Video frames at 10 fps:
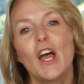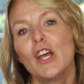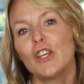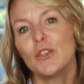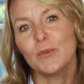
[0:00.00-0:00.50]

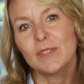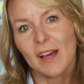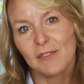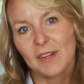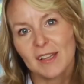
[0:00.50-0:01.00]
You
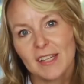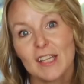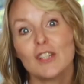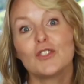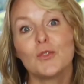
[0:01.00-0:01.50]

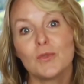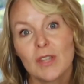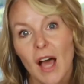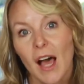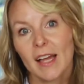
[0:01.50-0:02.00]
definitely do
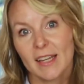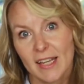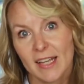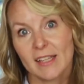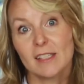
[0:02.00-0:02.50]
not
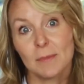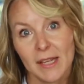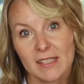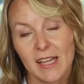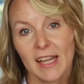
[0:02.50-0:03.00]
need to
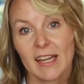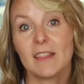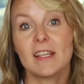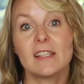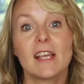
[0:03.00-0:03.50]
maintain
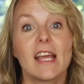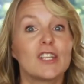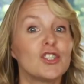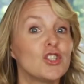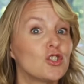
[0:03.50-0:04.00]
these
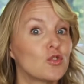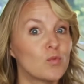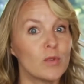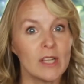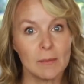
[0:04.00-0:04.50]

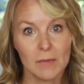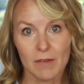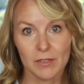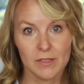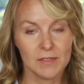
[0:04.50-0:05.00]
extreme
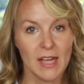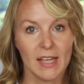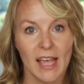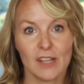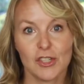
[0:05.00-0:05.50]
levels of
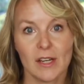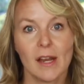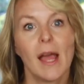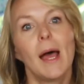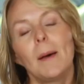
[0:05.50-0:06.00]
dedication,
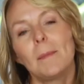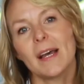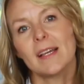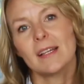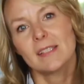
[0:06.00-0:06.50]

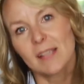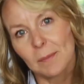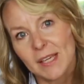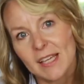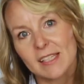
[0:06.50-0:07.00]
but some
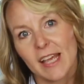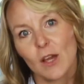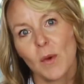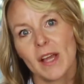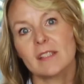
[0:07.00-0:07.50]
key
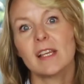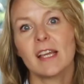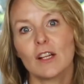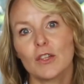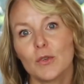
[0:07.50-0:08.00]
takeaways
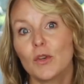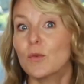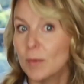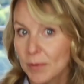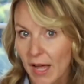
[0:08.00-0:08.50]
include
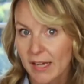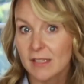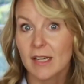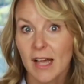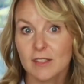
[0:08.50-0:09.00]
replying
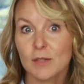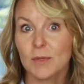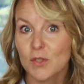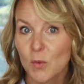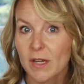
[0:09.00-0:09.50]
to
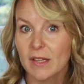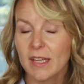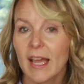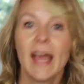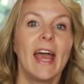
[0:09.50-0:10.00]
customers
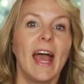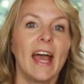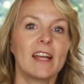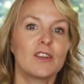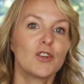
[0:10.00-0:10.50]
quickly
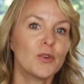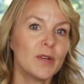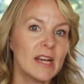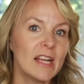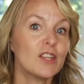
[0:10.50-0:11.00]
and
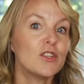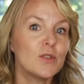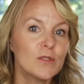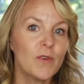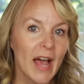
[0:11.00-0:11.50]
creating
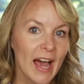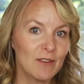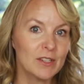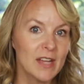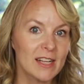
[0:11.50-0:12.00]
useful
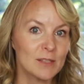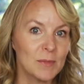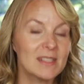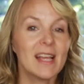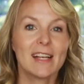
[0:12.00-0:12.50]

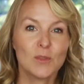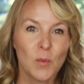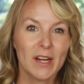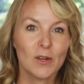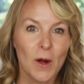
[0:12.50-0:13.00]
advertisements as a
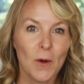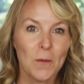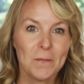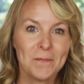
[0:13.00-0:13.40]
way to grow.